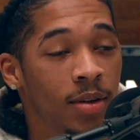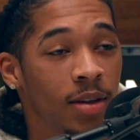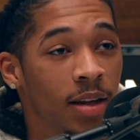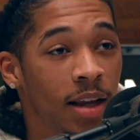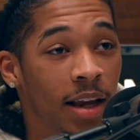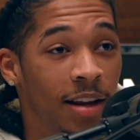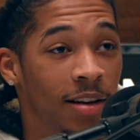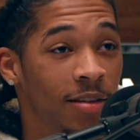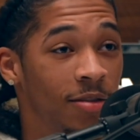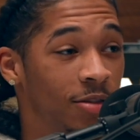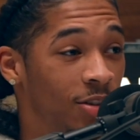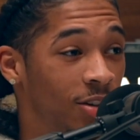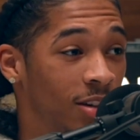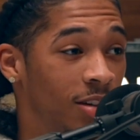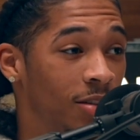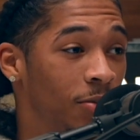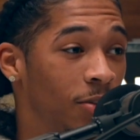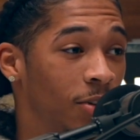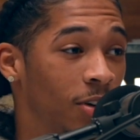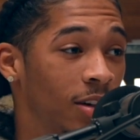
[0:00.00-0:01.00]
and
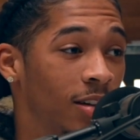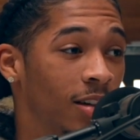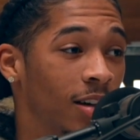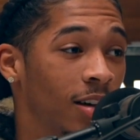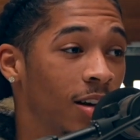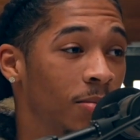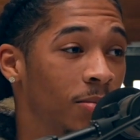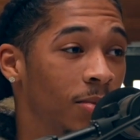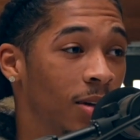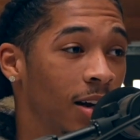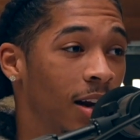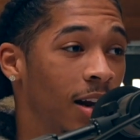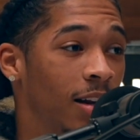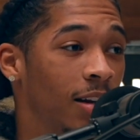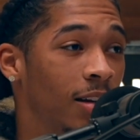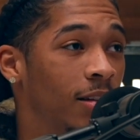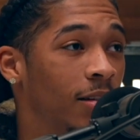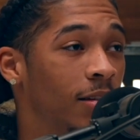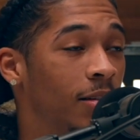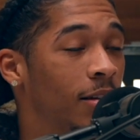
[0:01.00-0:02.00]
just for it to come to that,
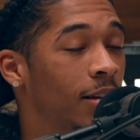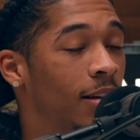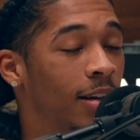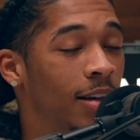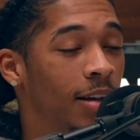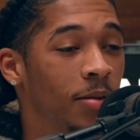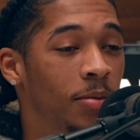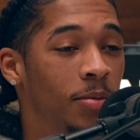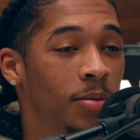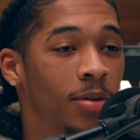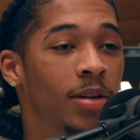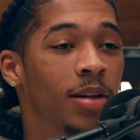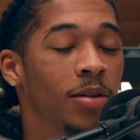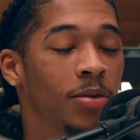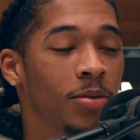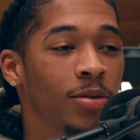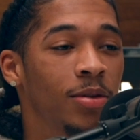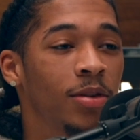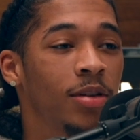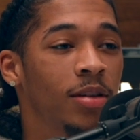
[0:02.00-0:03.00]
it was it
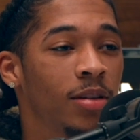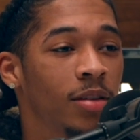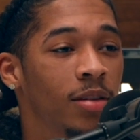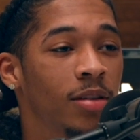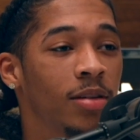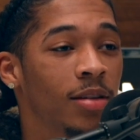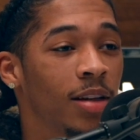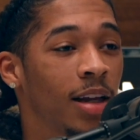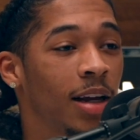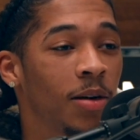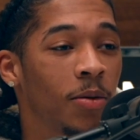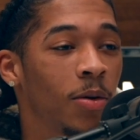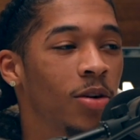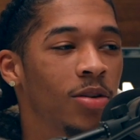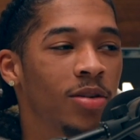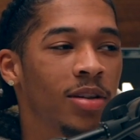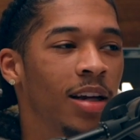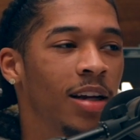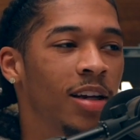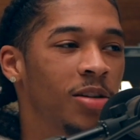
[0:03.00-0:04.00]
was like
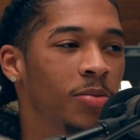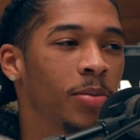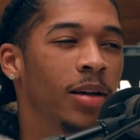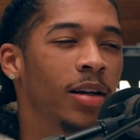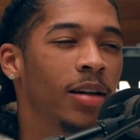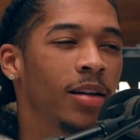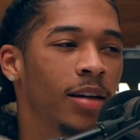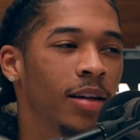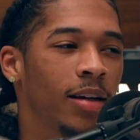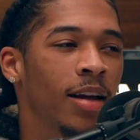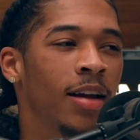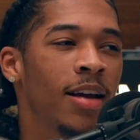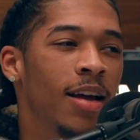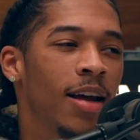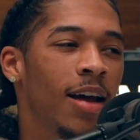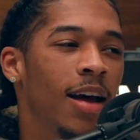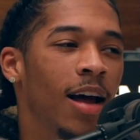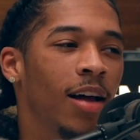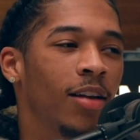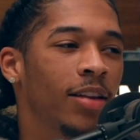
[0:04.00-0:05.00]
words can't explain like
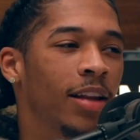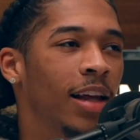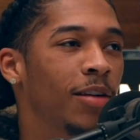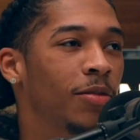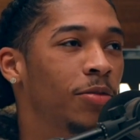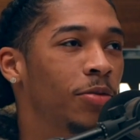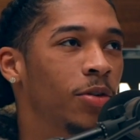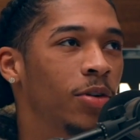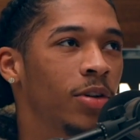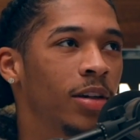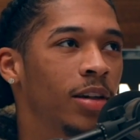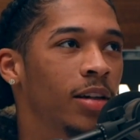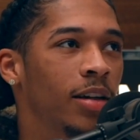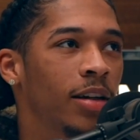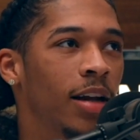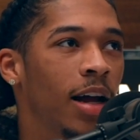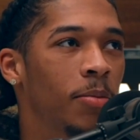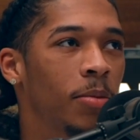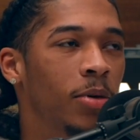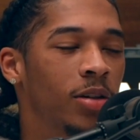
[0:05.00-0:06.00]
how thankful
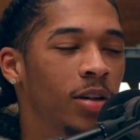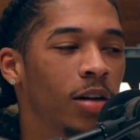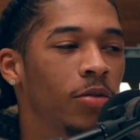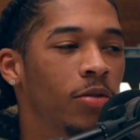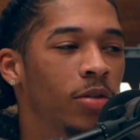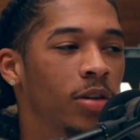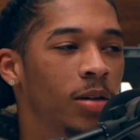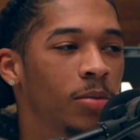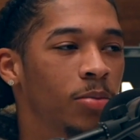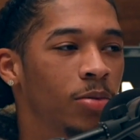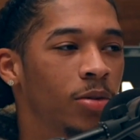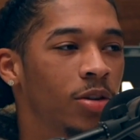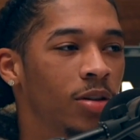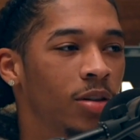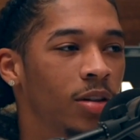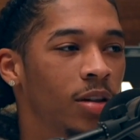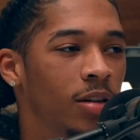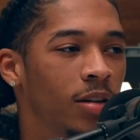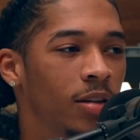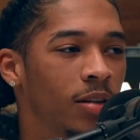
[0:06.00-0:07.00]
and how much I really
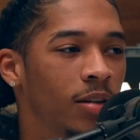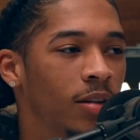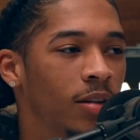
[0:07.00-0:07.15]
appreciate it.